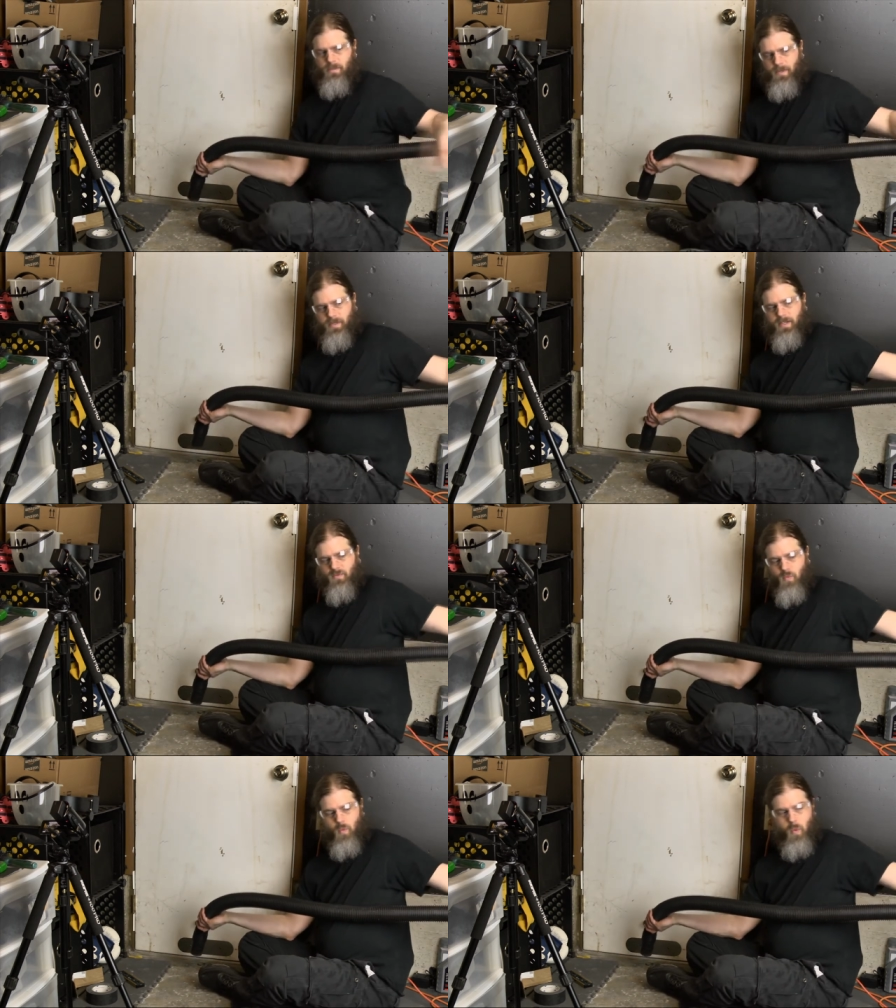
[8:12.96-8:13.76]
I mean, it takes
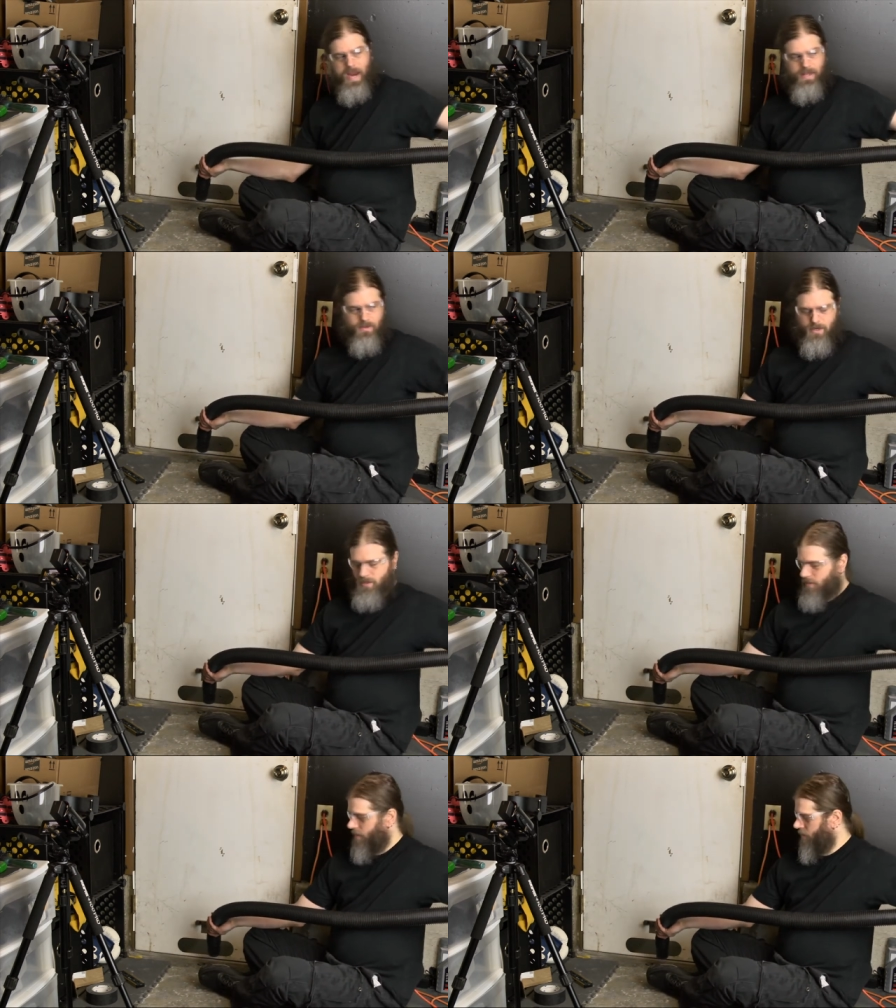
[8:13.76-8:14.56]
way
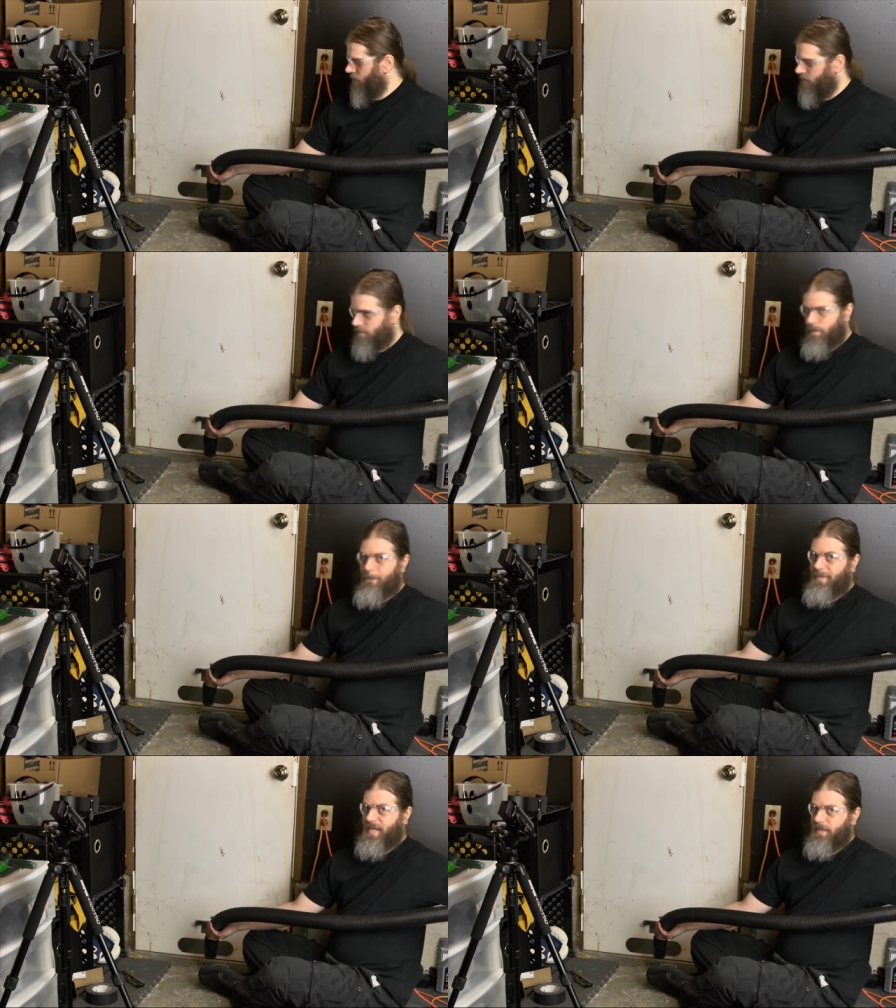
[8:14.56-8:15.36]
longer than just
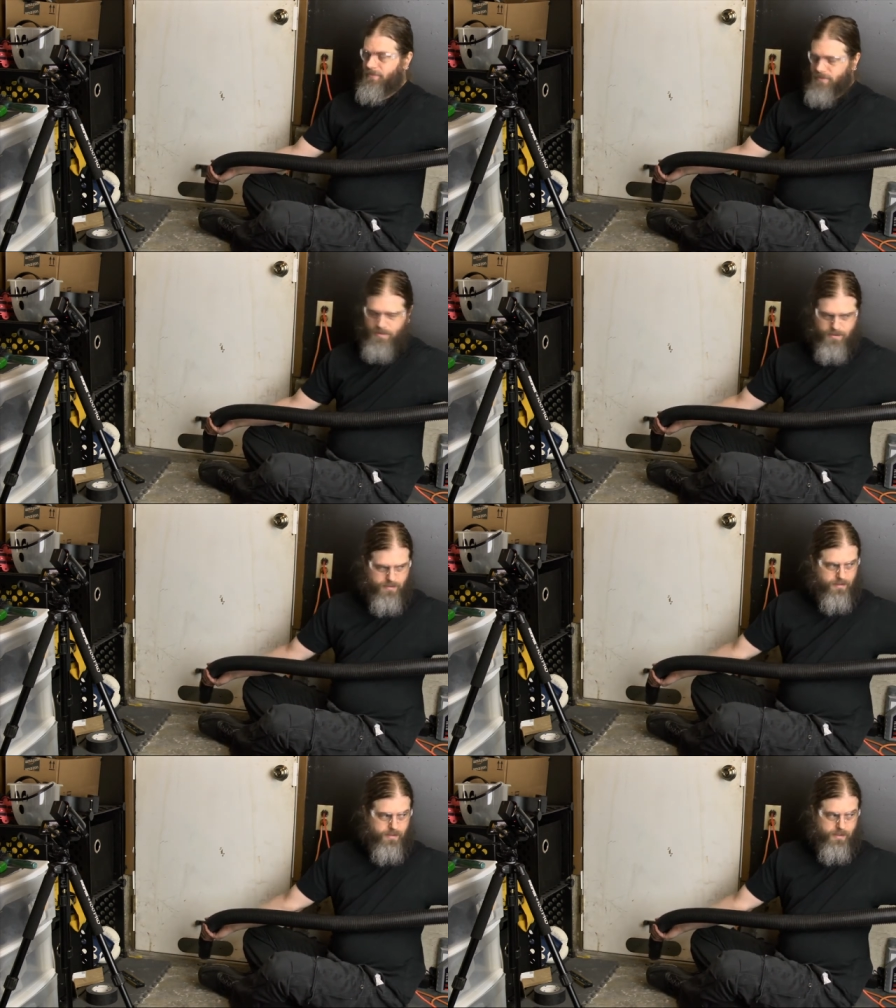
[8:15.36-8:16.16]
minutes.
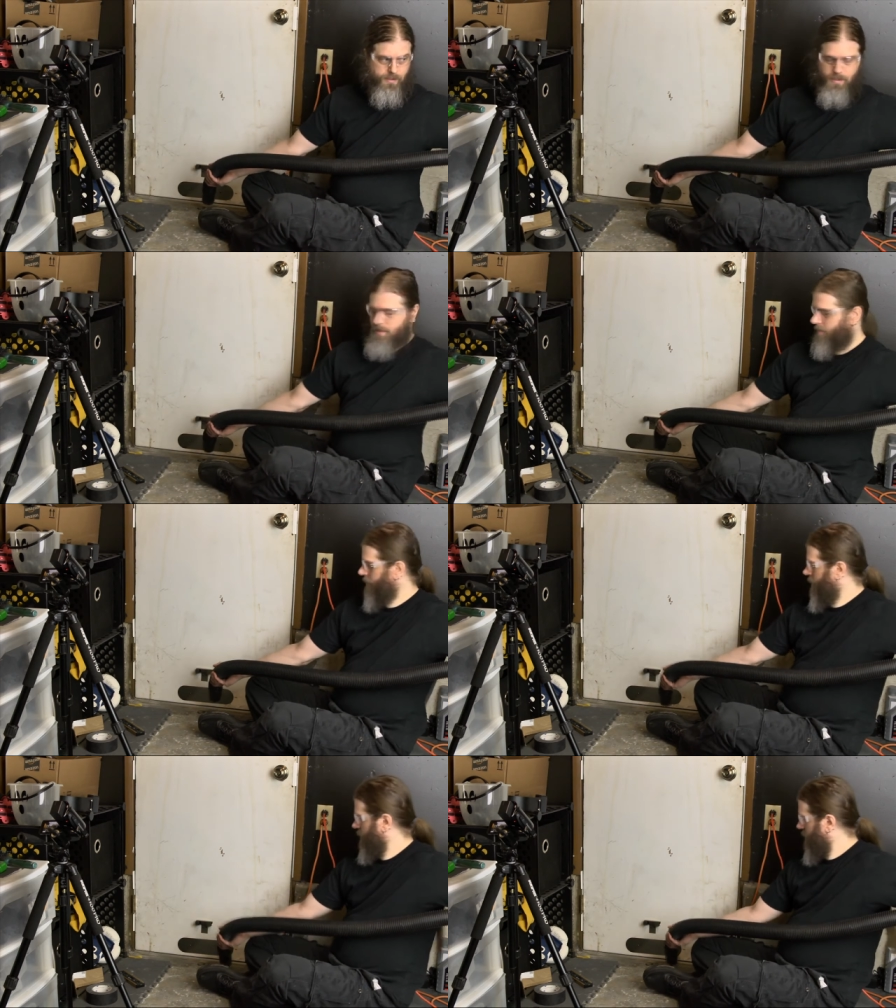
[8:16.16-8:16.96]

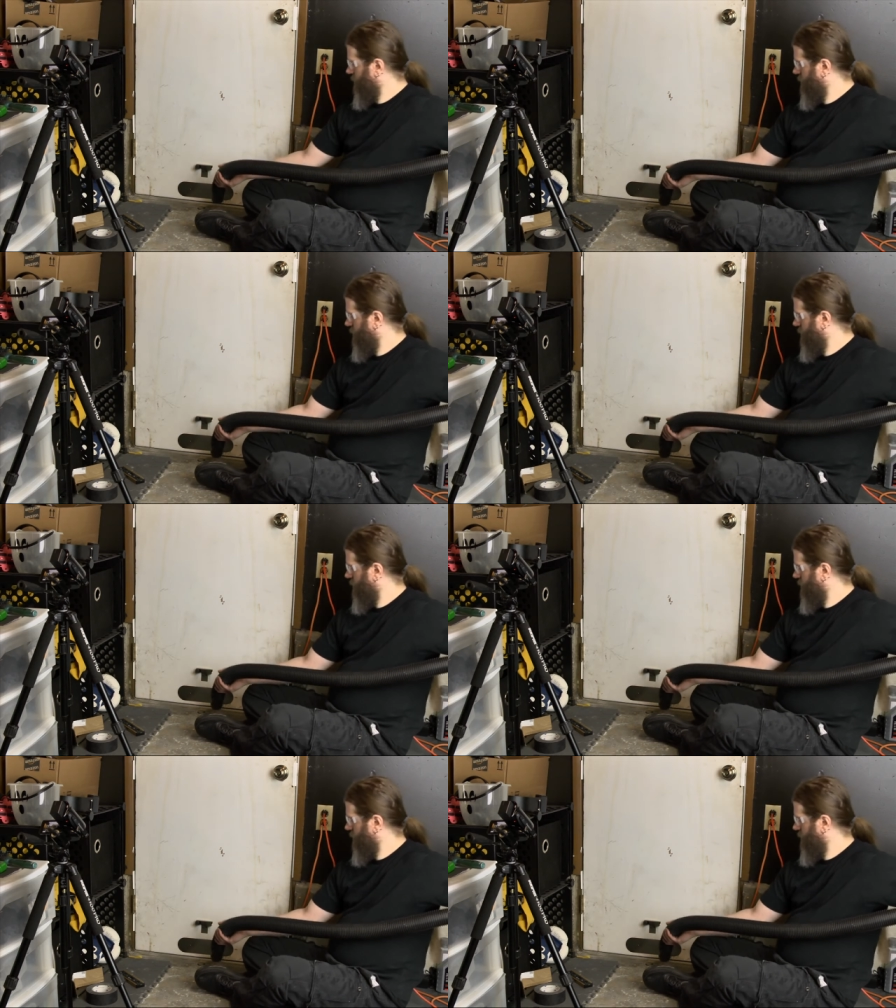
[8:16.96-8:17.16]
Clean this up real